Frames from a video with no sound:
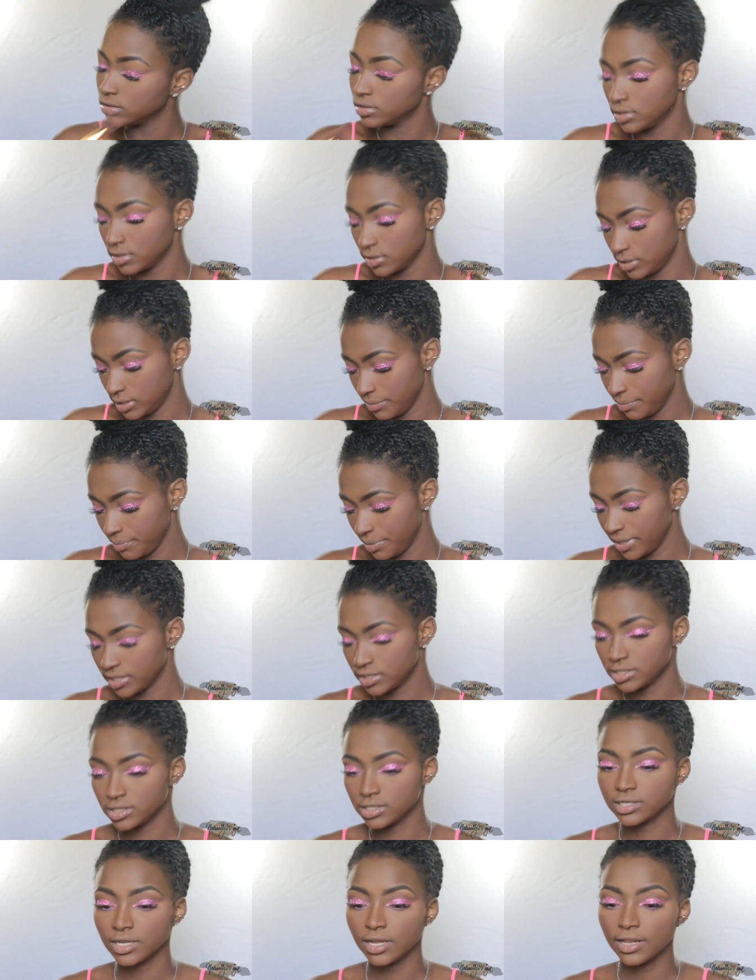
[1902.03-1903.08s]
So some
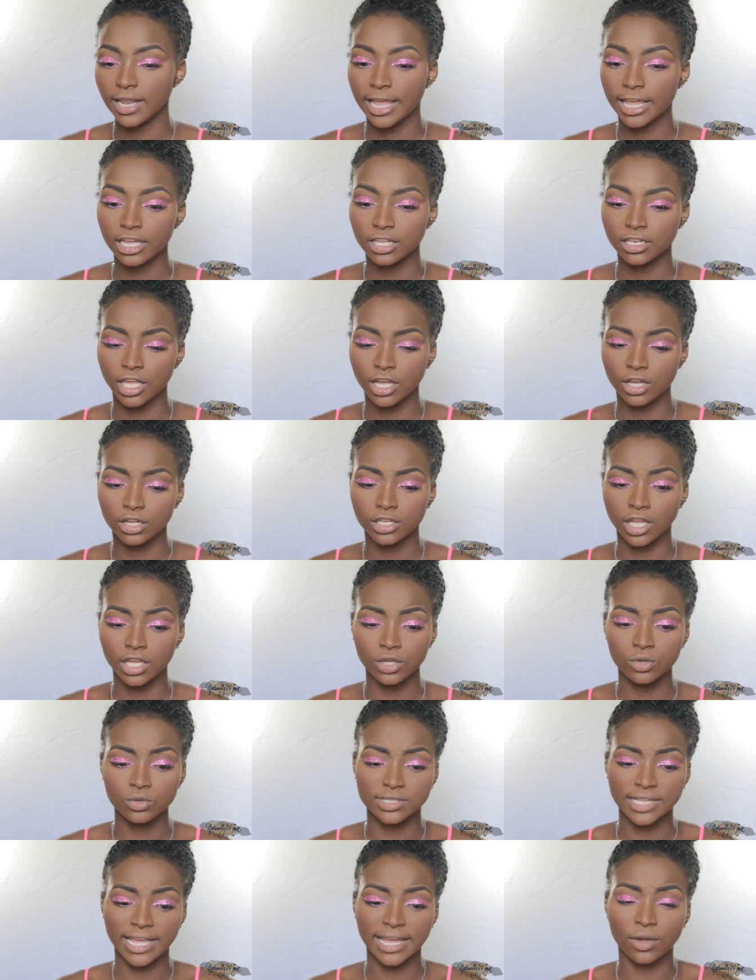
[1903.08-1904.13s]
persons are like they
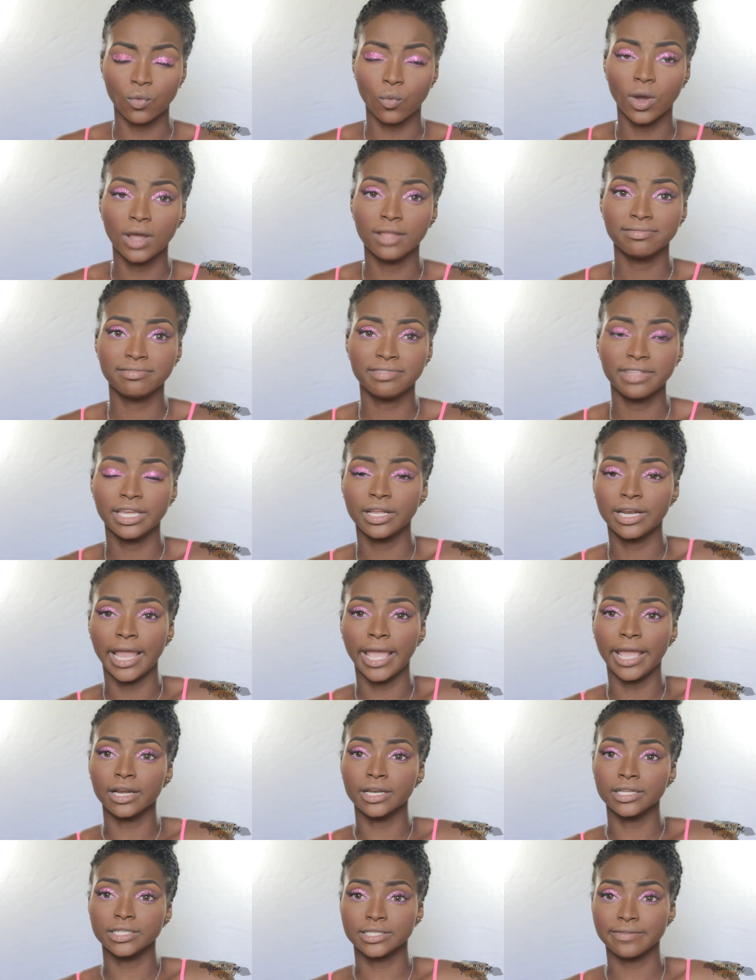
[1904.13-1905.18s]
use like one thing
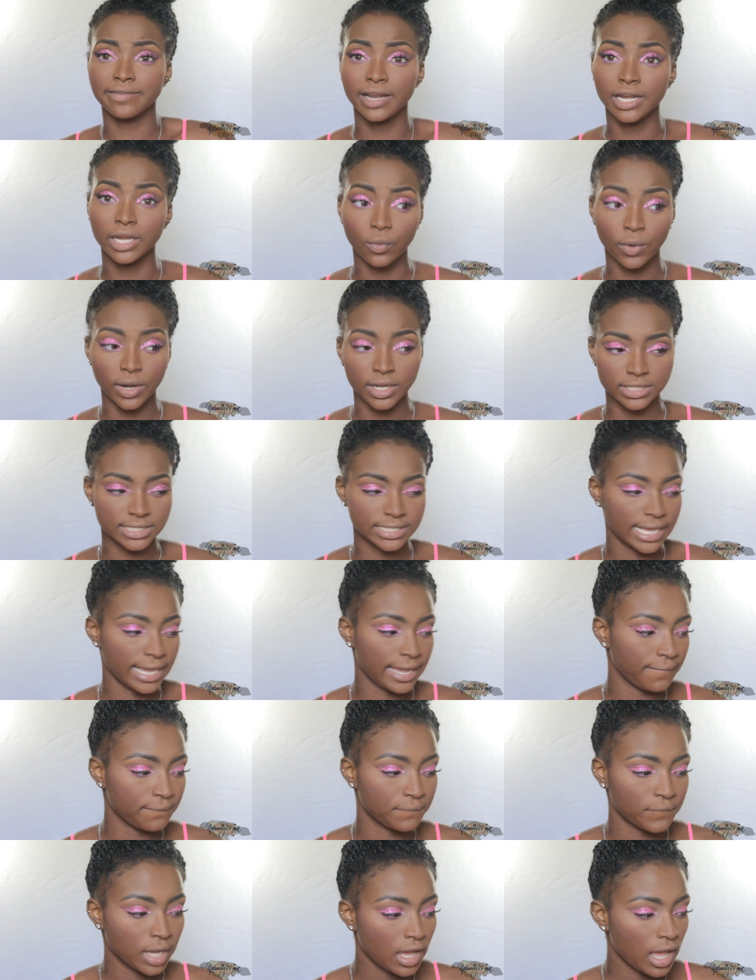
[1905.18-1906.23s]
like this already one
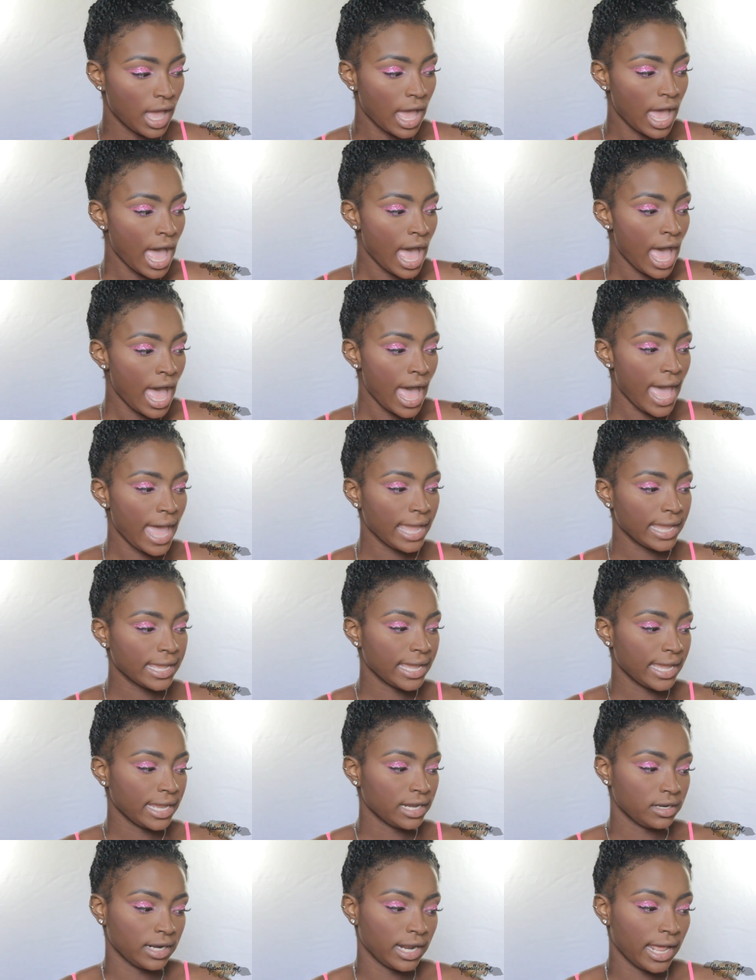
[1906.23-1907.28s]
time. I
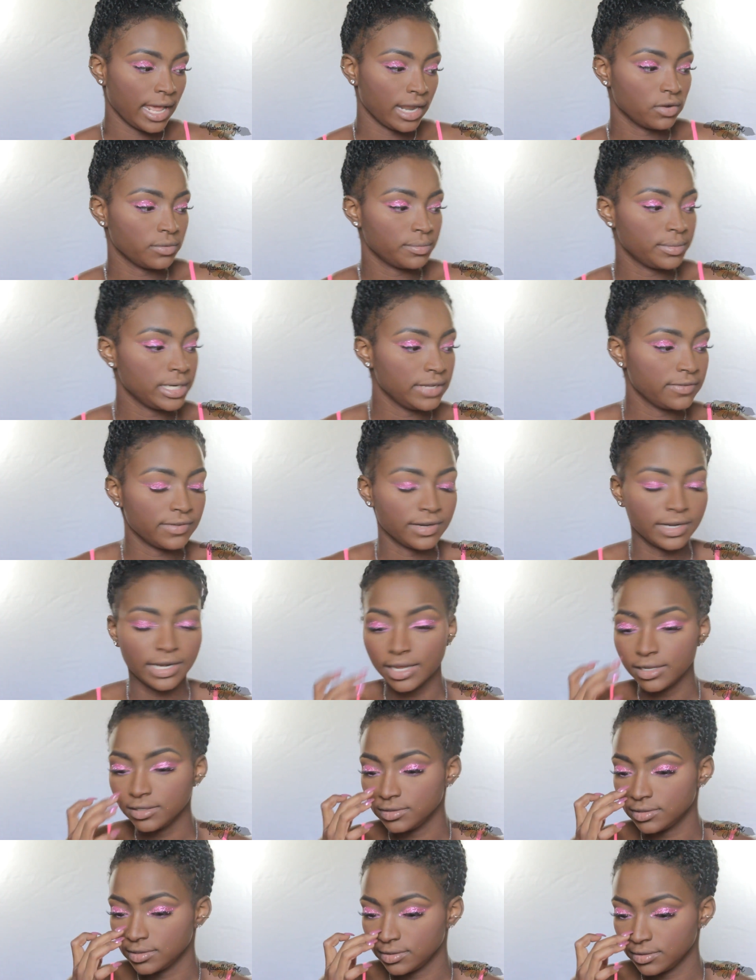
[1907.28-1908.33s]
can't do that. I don't believe in that.